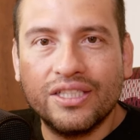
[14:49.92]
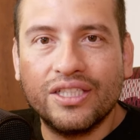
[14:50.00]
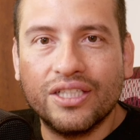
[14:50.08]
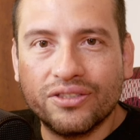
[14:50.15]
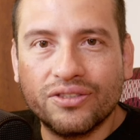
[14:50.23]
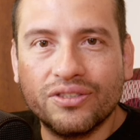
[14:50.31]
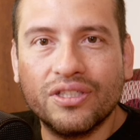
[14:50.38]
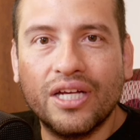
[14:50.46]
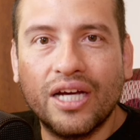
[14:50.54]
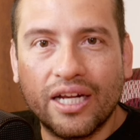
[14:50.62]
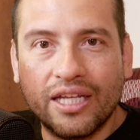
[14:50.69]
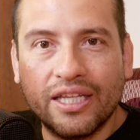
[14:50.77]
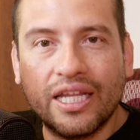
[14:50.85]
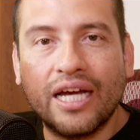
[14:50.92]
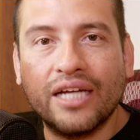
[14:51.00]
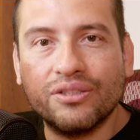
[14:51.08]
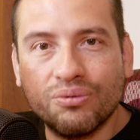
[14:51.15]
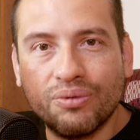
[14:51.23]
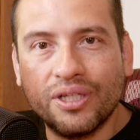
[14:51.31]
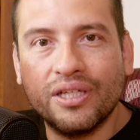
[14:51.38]
just got a
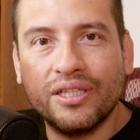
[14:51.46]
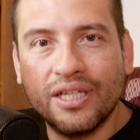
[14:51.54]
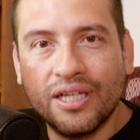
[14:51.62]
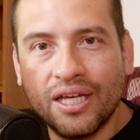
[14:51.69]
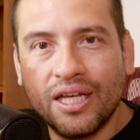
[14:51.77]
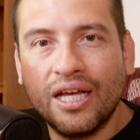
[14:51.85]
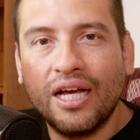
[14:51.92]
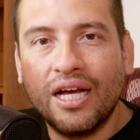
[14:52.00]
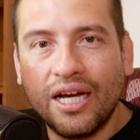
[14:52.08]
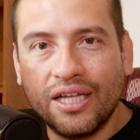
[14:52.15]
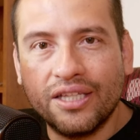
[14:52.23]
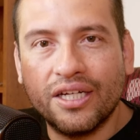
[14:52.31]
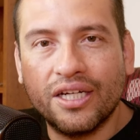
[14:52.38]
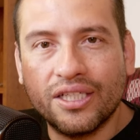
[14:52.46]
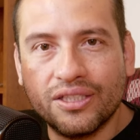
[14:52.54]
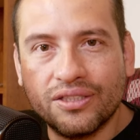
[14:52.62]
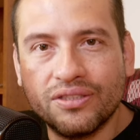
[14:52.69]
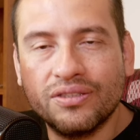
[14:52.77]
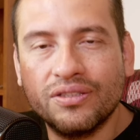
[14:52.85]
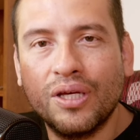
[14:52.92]
nice win under
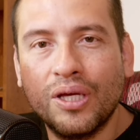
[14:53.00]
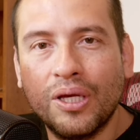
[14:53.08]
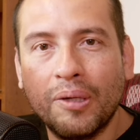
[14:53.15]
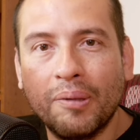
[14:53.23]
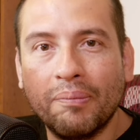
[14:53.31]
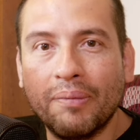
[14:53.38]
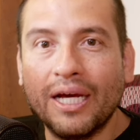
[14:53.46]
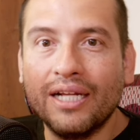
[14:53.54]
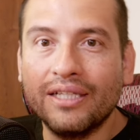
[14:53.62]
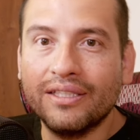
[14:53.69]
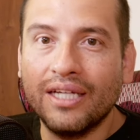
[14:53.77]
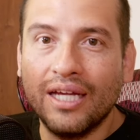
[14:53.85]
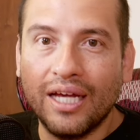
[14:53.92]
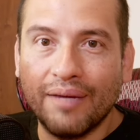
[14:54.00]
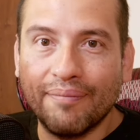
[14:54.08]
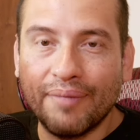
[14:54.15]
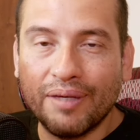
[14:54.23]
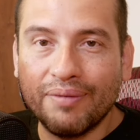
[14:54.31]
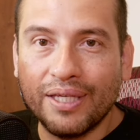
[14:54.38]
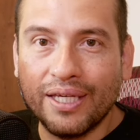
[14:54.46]
his belt, and
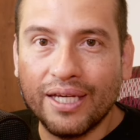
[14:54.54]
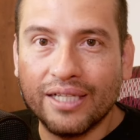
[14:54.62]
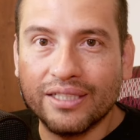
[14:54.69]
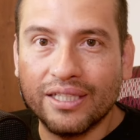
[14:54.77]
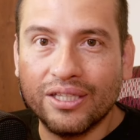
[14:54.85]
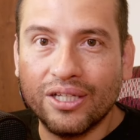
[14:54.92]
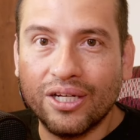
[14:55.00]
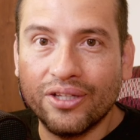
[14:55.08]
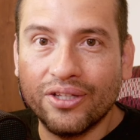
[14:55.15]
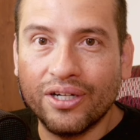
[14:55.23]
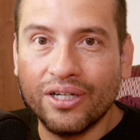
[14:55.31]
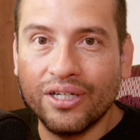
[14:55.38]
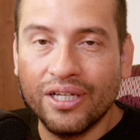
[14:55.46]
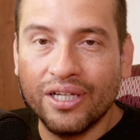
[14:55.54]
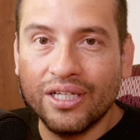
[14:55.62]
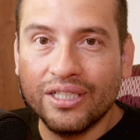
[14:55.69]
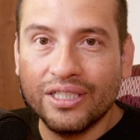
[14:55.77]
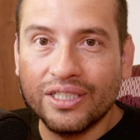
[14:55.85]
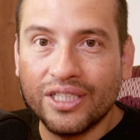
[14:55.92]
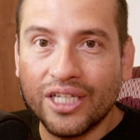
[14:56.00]
maybe he has another
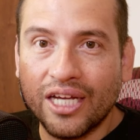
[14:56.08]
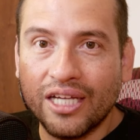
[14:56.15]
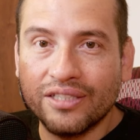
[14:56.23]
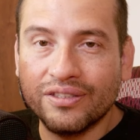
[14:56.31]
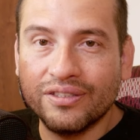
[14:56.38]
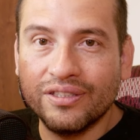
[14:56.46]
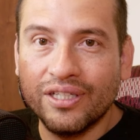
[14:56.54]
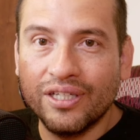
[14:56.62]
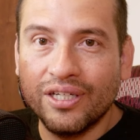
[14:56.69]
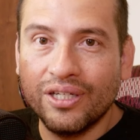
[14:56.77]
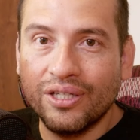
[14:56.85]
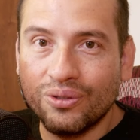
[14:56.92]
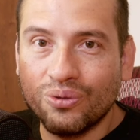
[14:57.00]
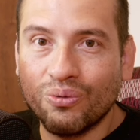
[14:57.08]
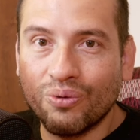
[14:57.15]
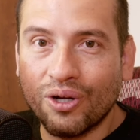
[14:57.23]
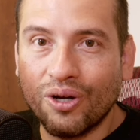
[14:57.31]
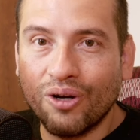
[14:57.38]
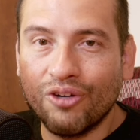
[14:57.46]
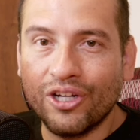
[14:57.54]
chance to
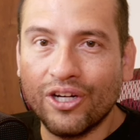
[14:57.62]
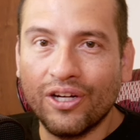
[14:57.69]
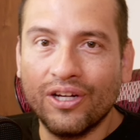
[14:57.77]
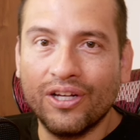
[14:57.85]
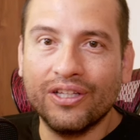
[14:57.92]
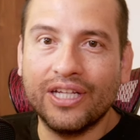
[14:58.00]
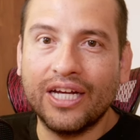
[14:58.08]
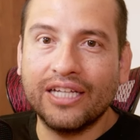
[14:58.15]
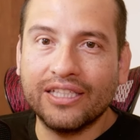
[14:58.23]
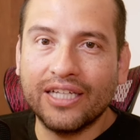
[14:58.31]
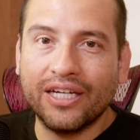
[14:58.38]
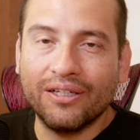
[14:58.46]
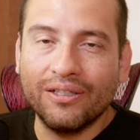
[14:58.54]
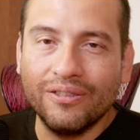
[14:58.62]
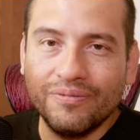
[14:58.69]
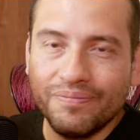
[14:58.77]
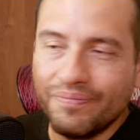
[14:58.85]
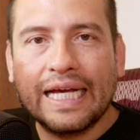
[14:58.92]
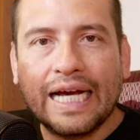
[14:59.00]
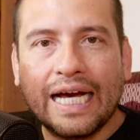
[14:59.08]
recover that title.
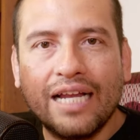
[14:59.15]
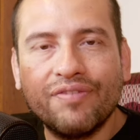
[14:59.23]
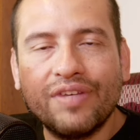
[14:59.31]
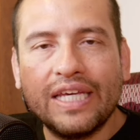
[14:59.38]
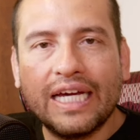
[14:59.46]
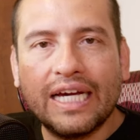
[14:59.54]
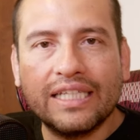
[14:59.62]
Calvin